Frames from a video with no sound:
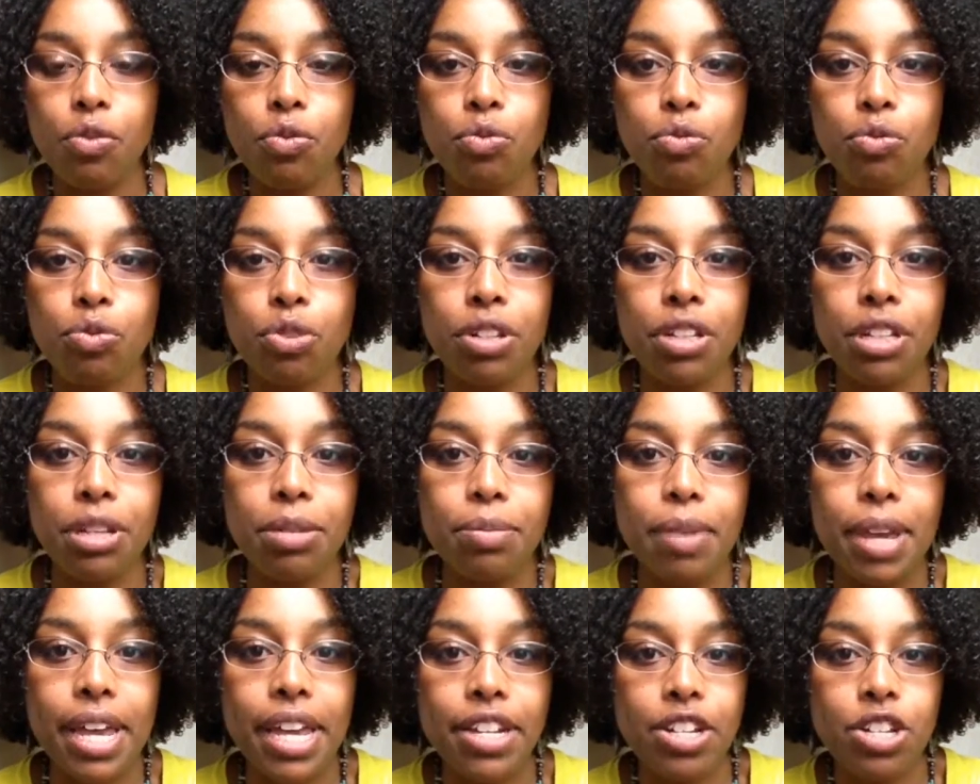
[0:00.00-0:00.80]
really
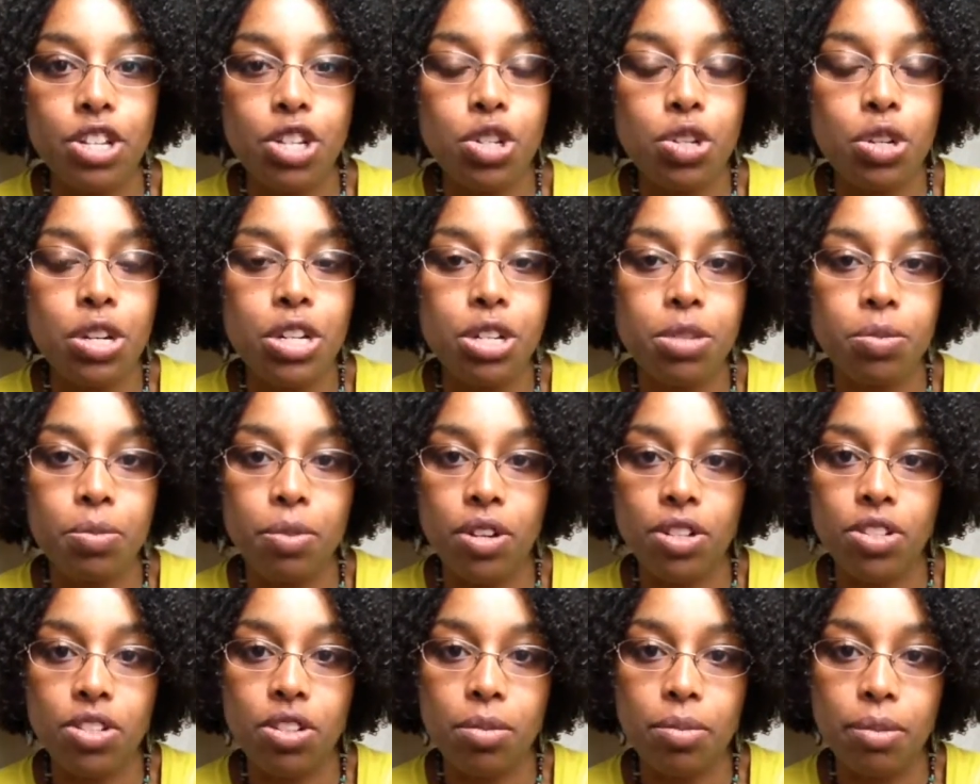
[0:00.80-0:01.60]
bad stretch
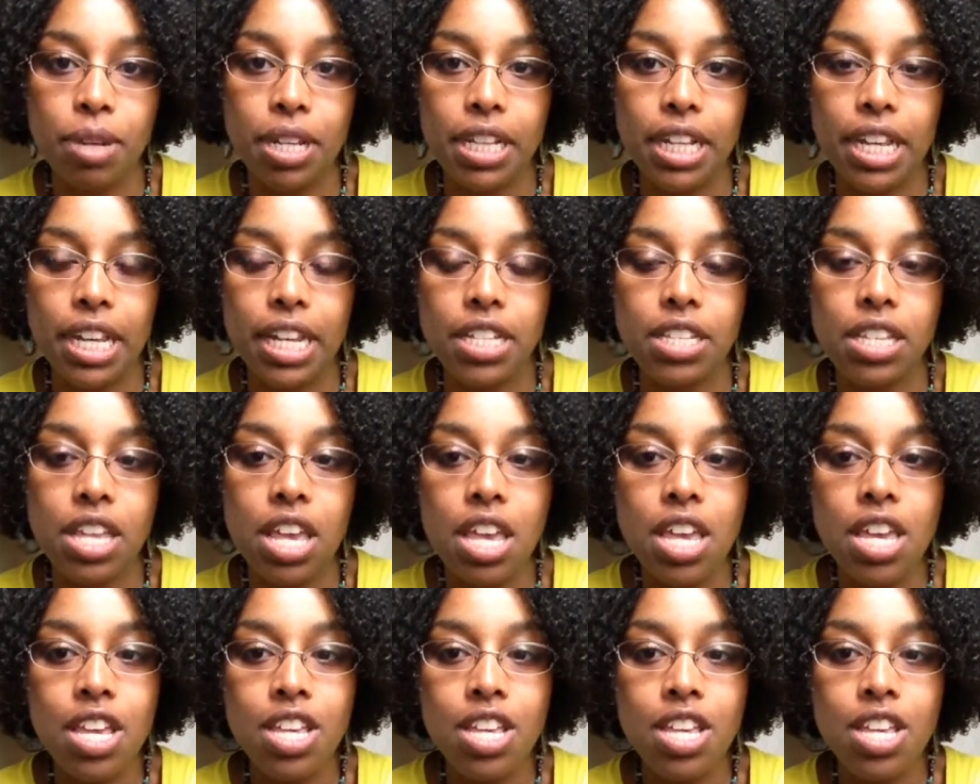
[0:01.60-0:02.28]
marks on my legs.